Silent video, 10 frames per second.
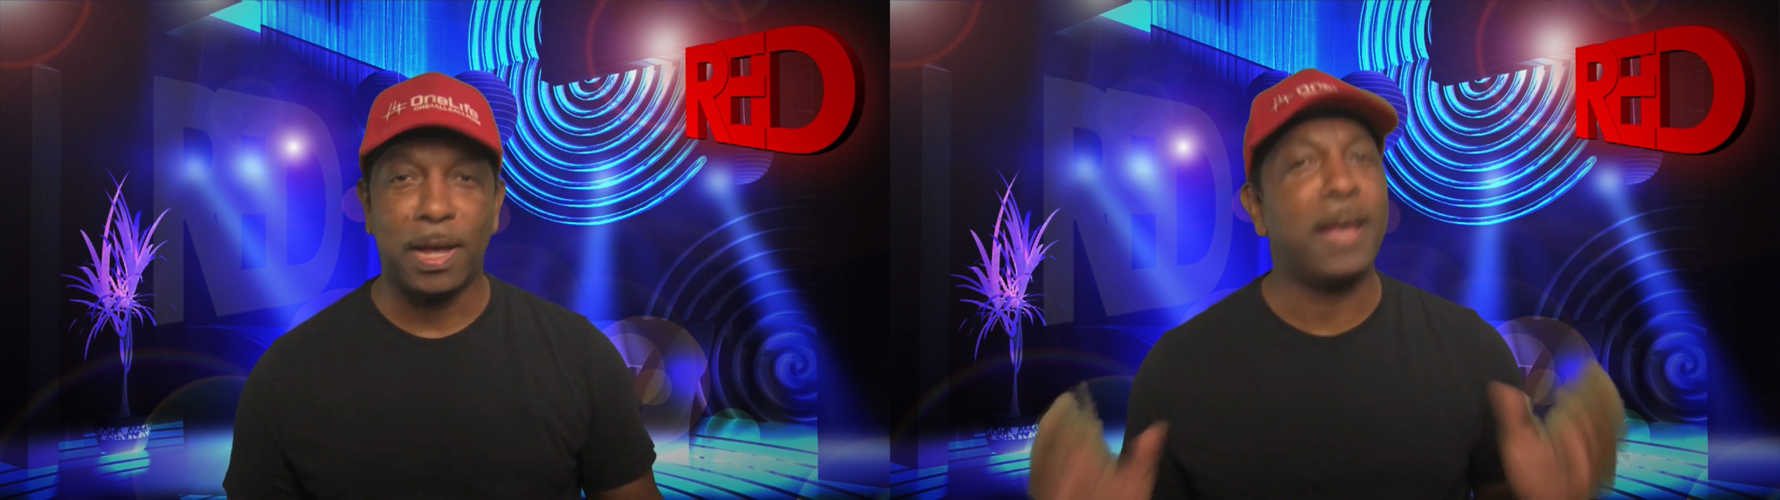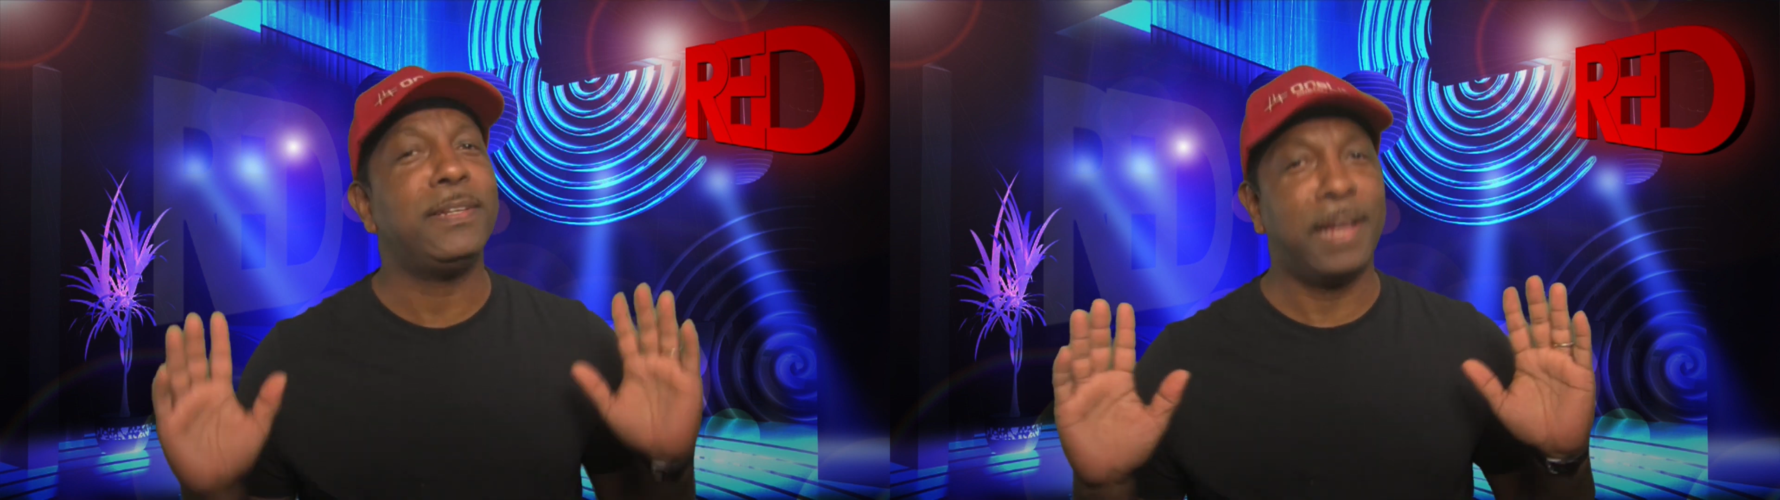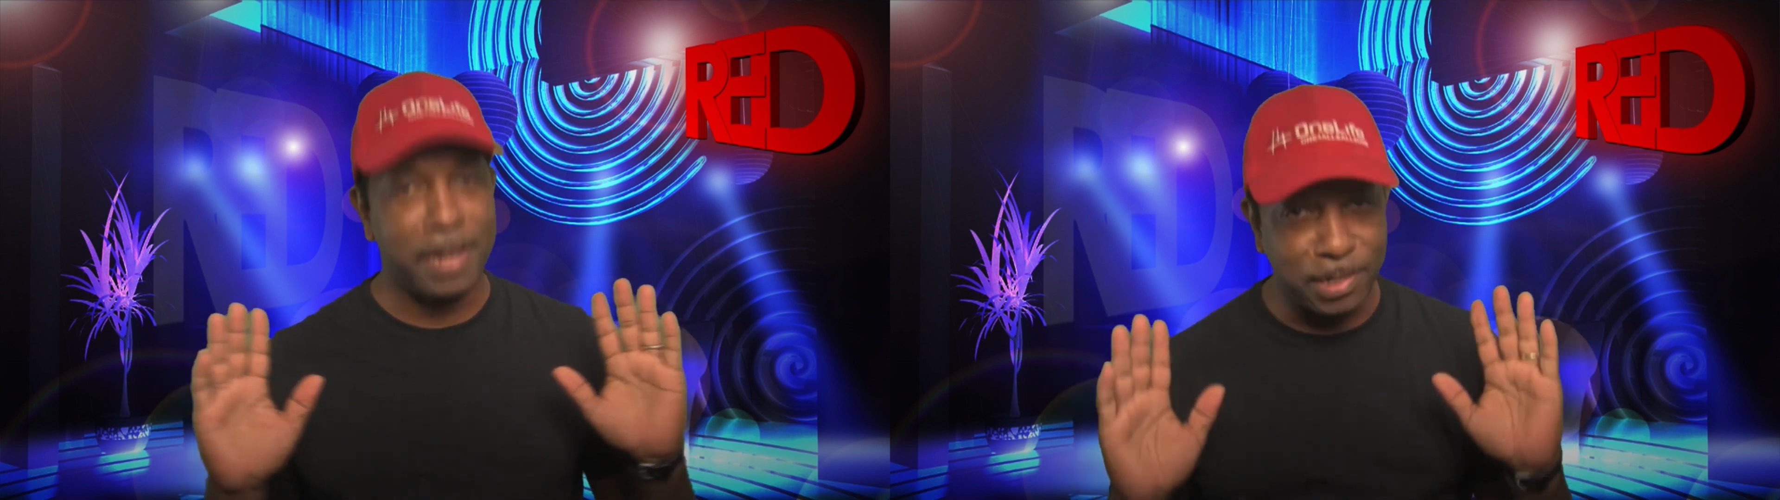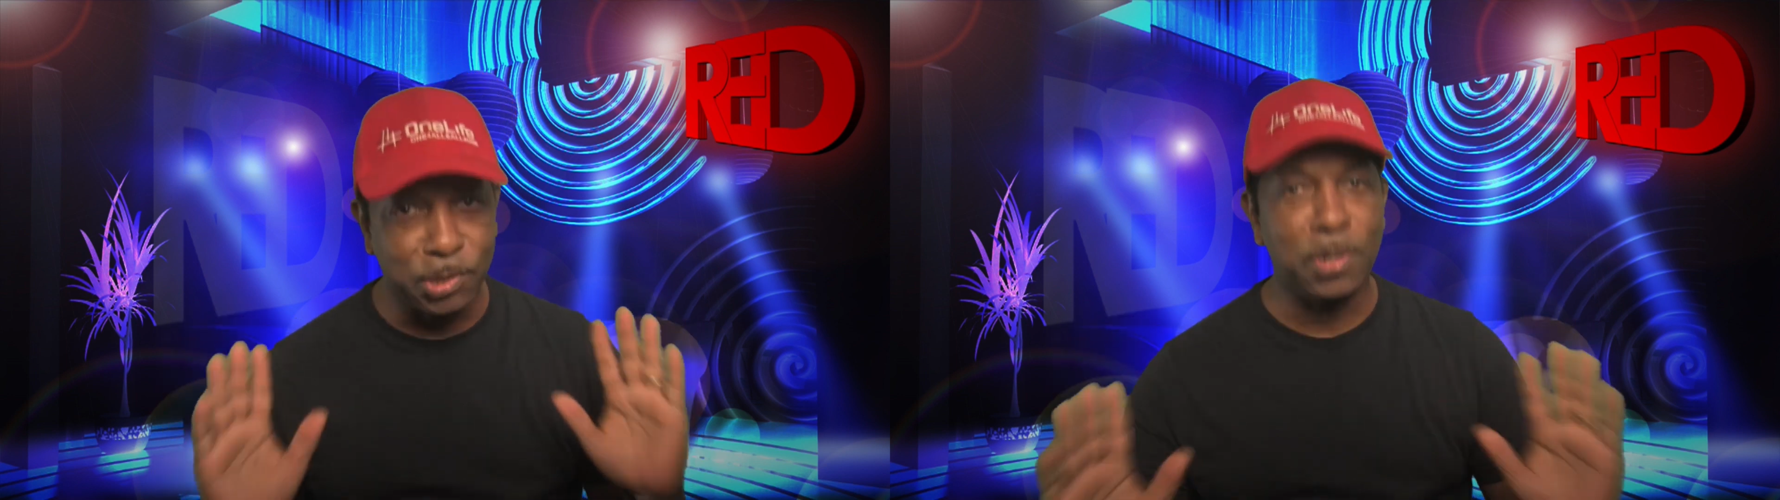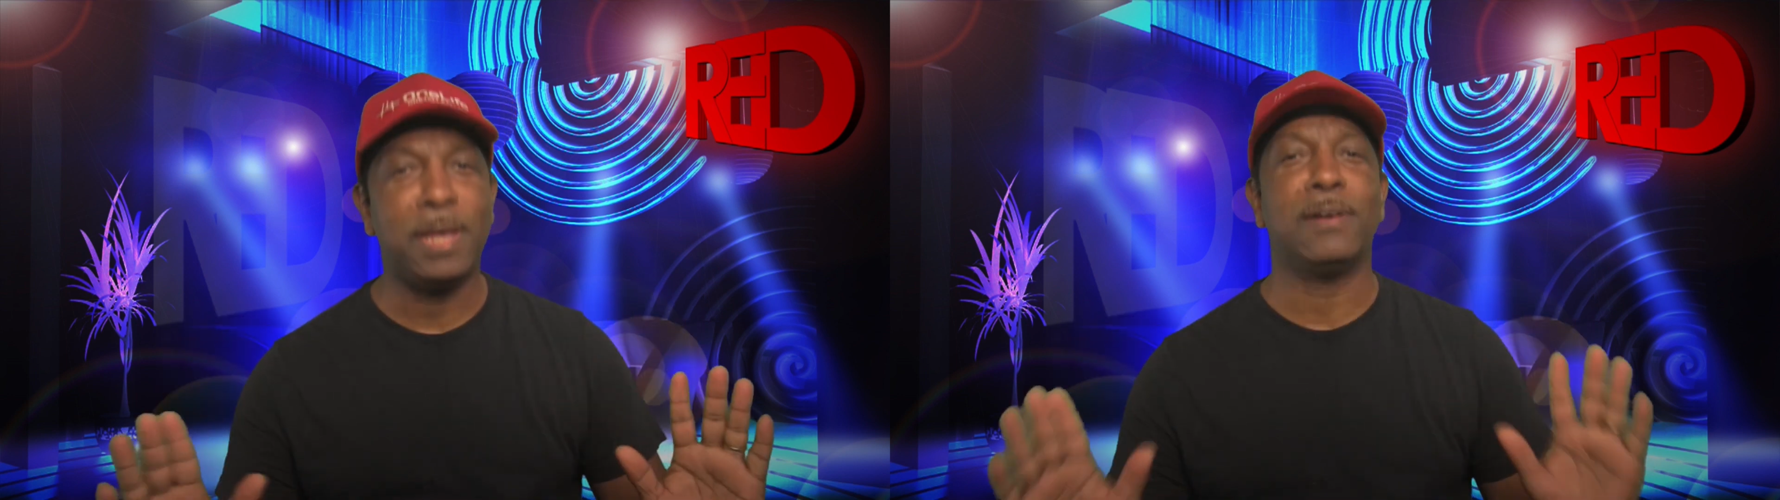I
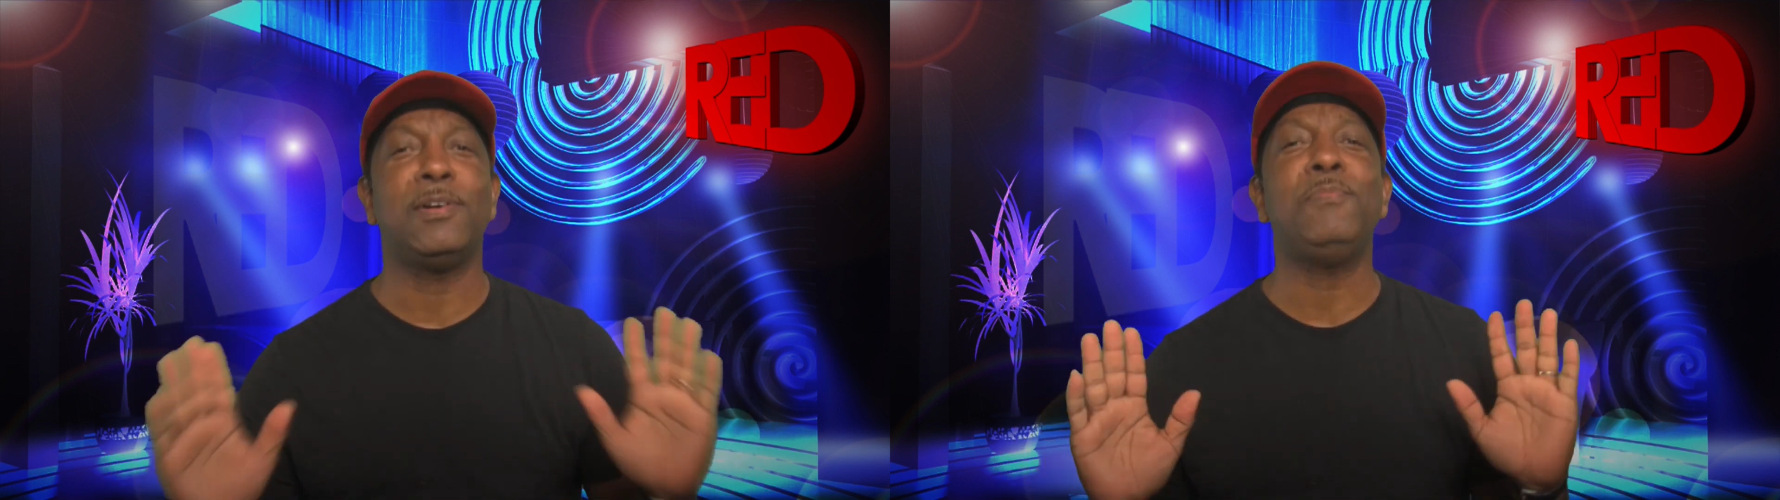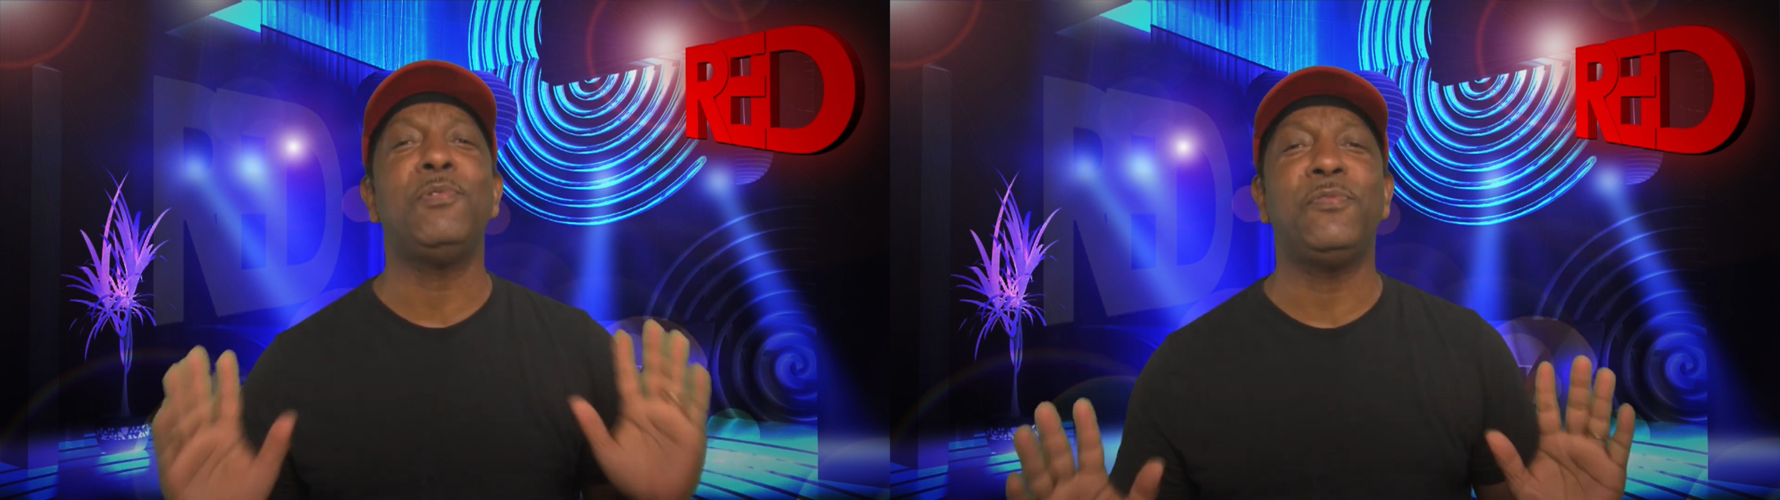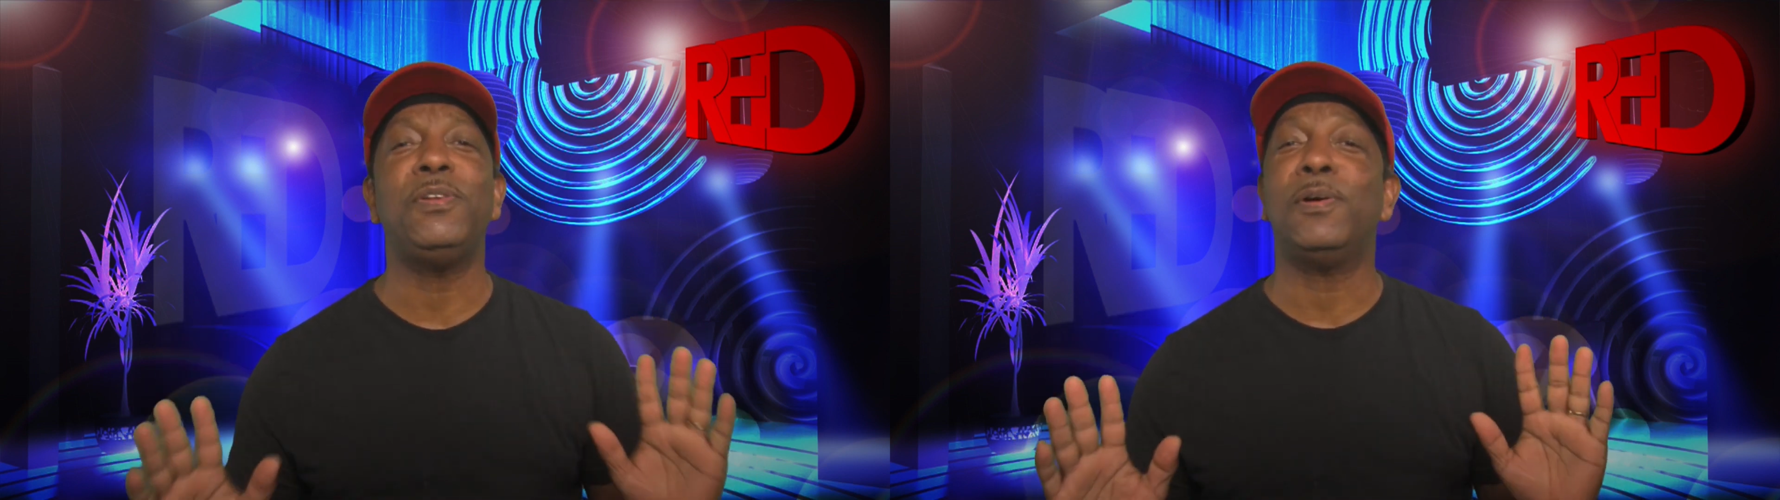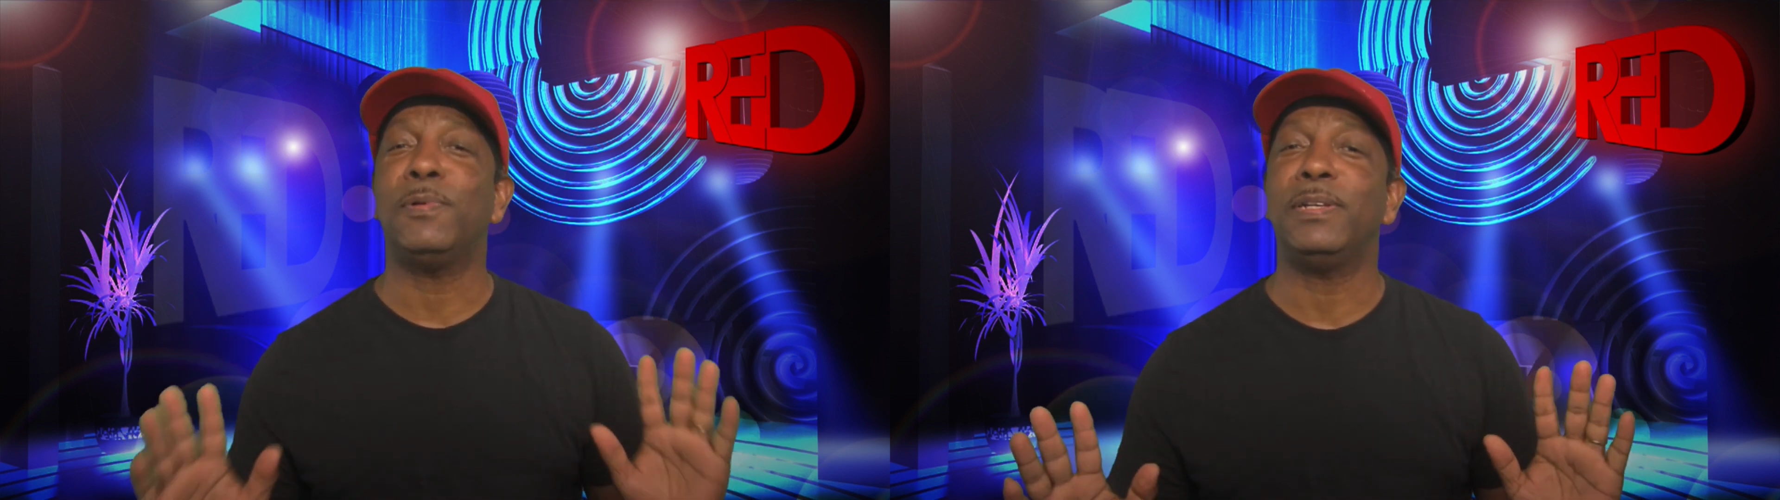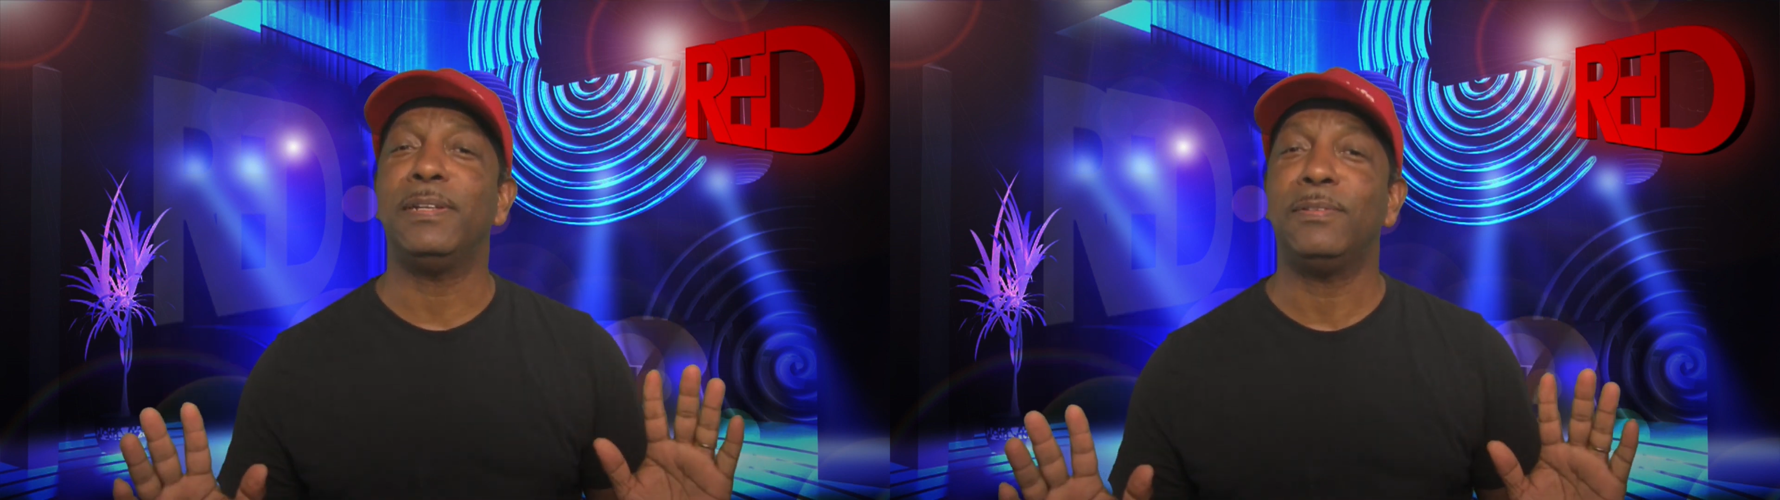enjoy a good movie now
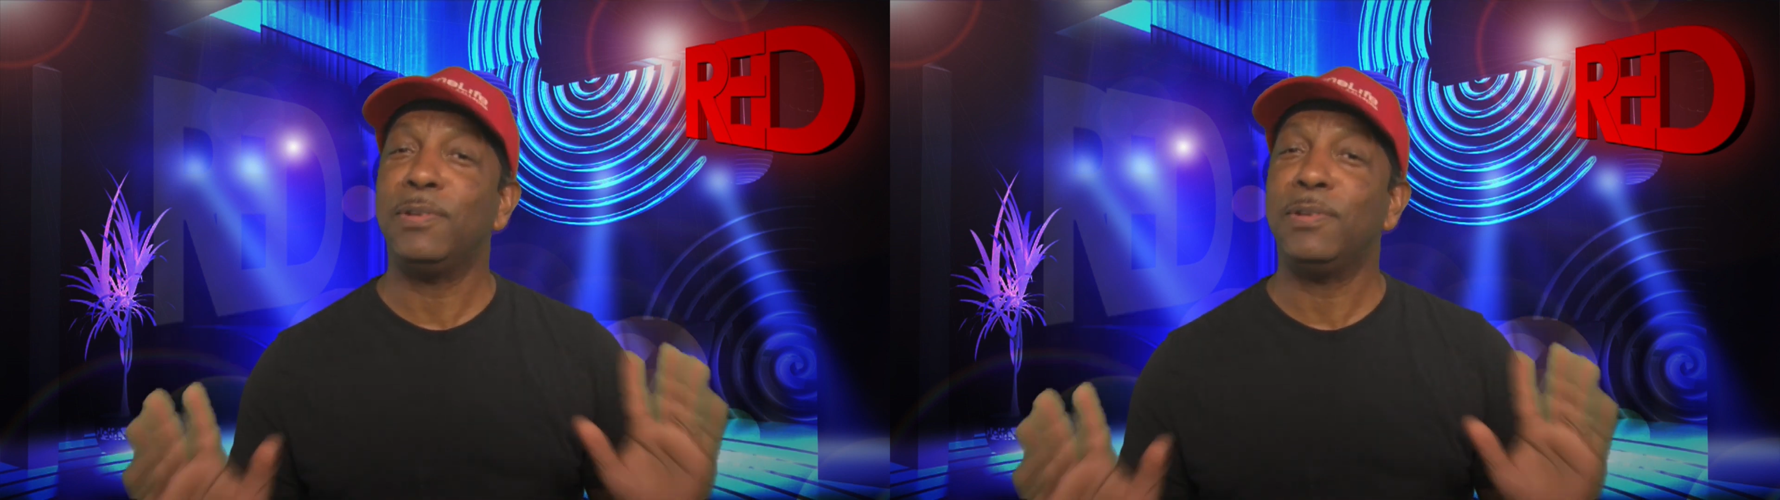and then